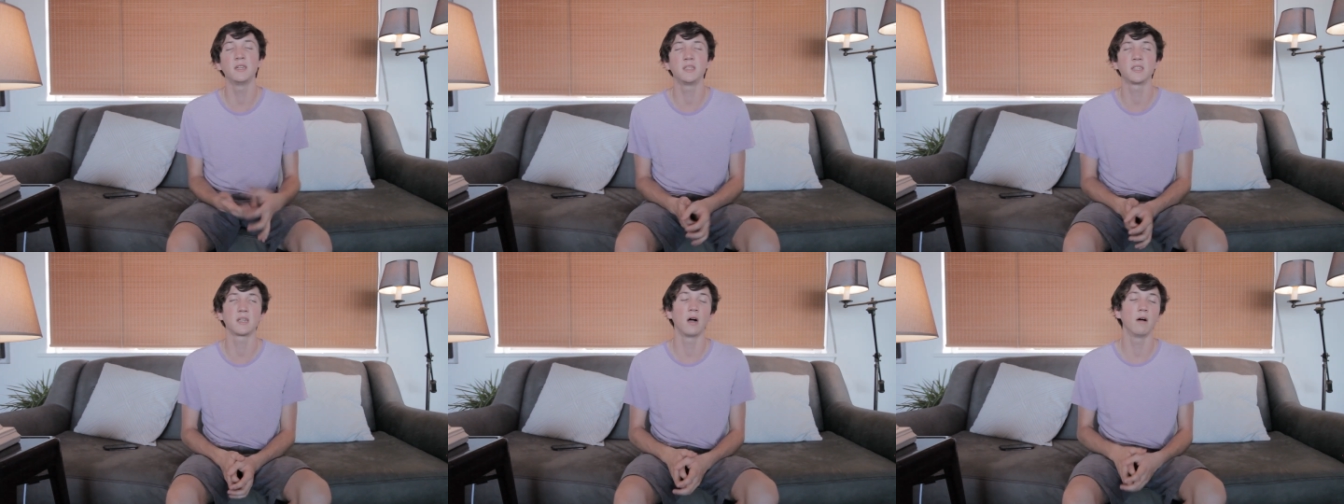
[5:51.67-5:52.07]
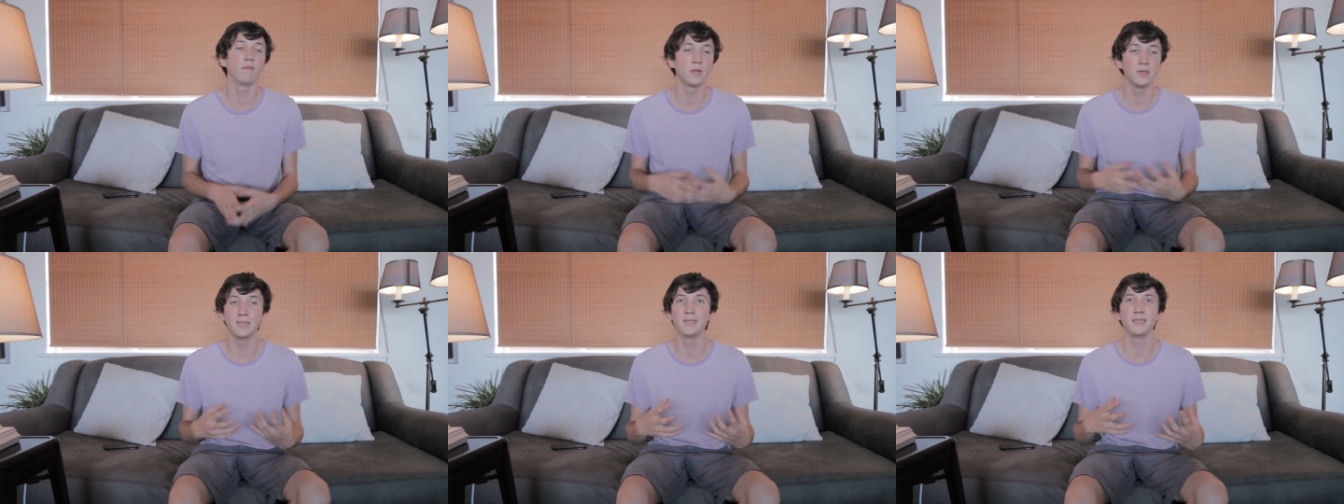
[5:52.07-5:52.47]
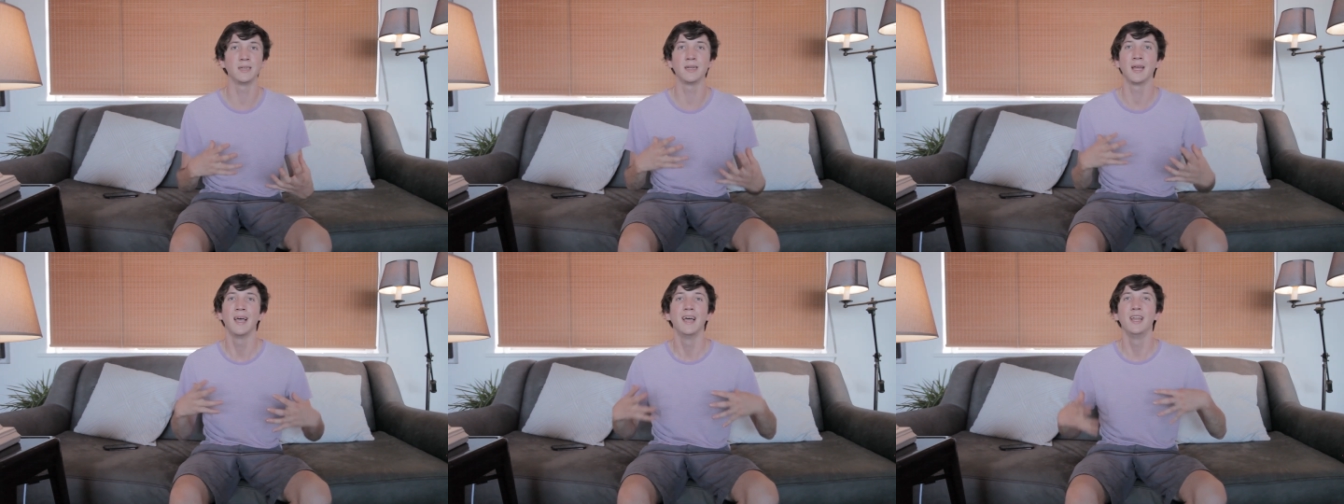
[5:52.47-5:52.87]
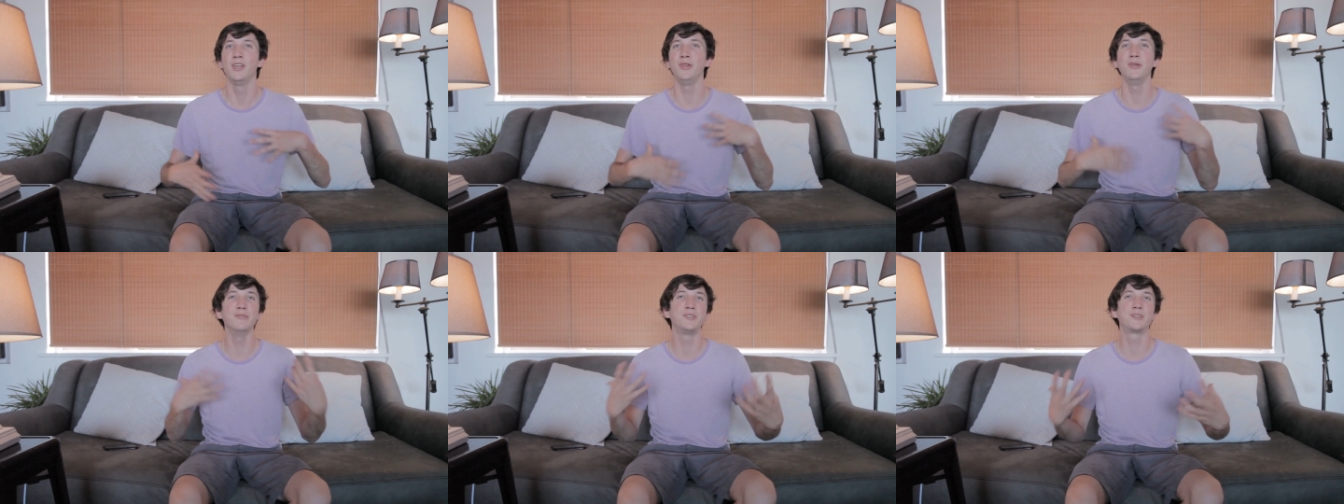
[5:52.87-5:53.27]
discovered and
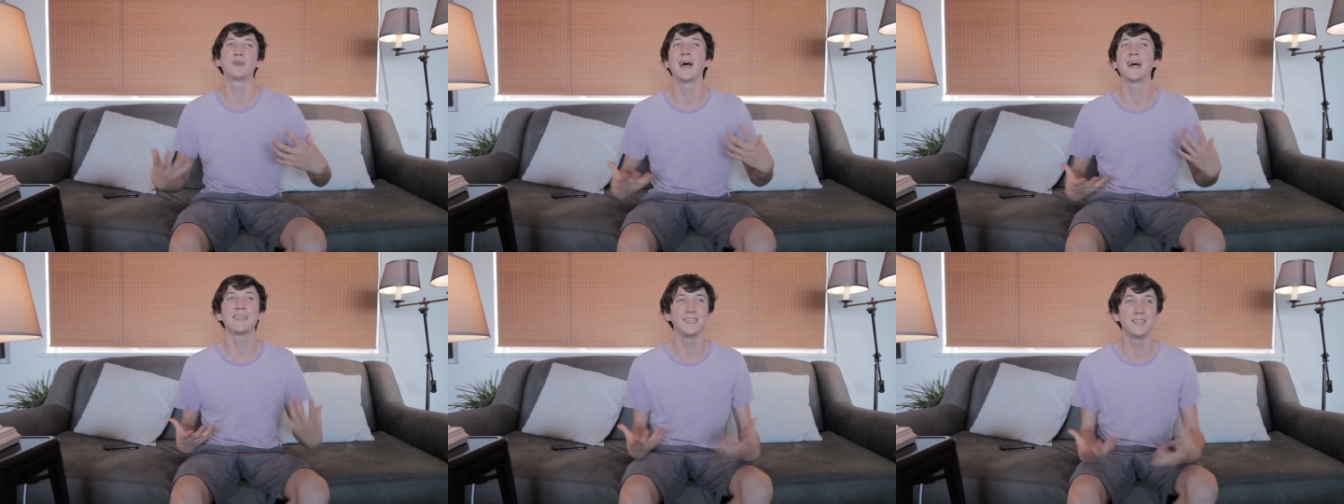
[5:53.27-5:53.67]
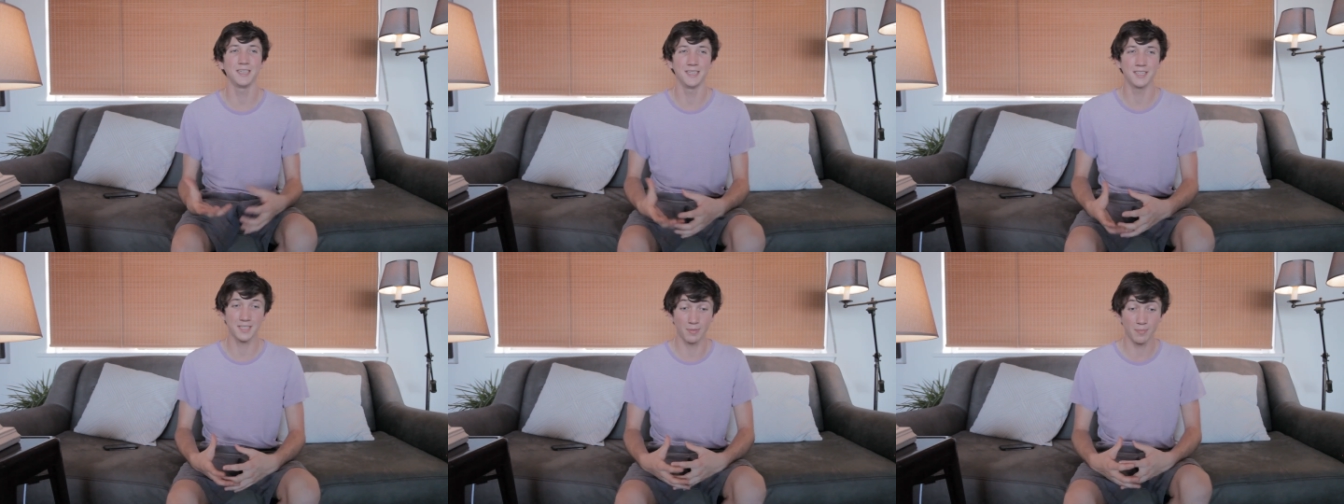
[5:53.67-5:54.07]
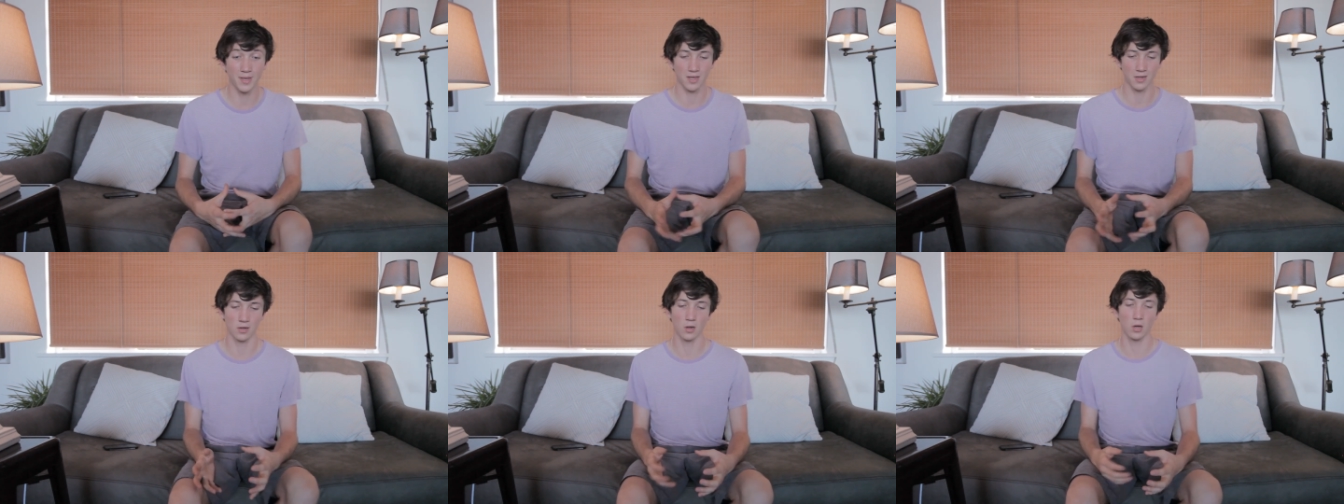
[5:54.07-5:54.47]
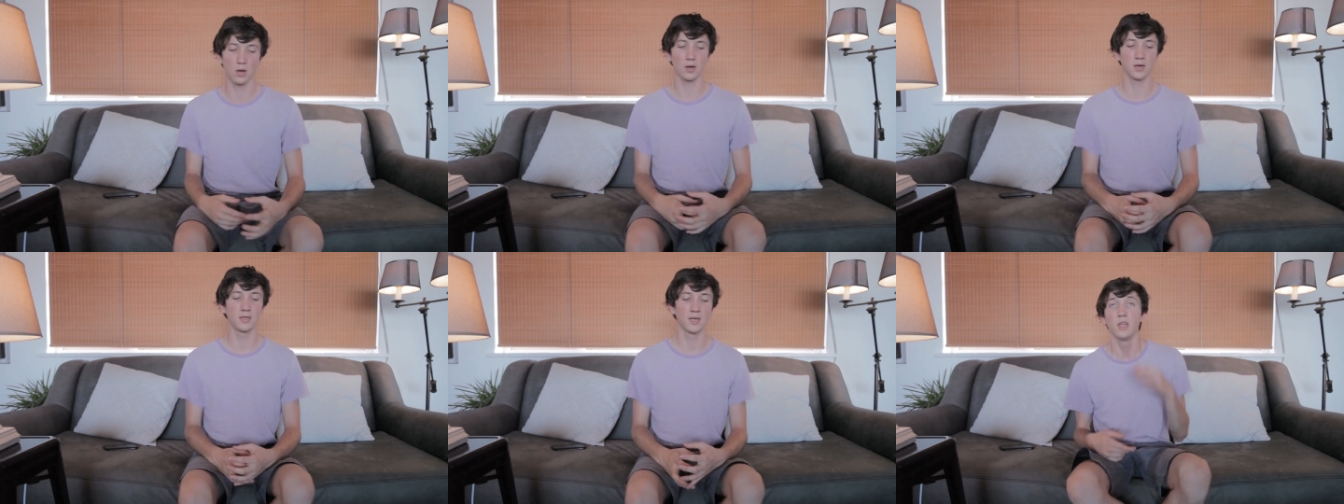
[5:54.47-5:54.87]
new strategies to be
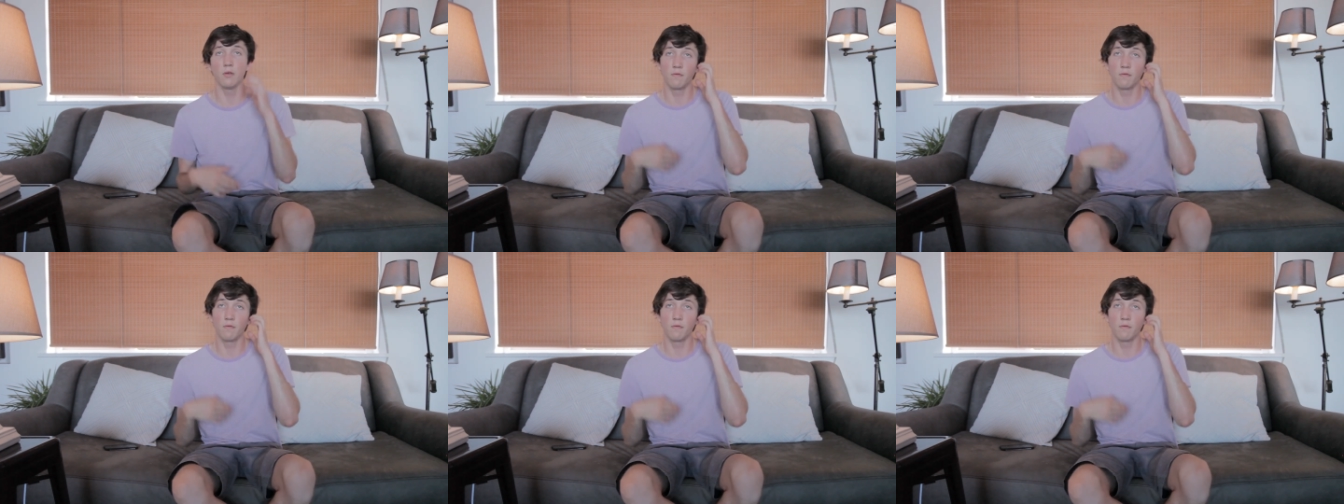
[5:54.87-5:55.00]
unlocked.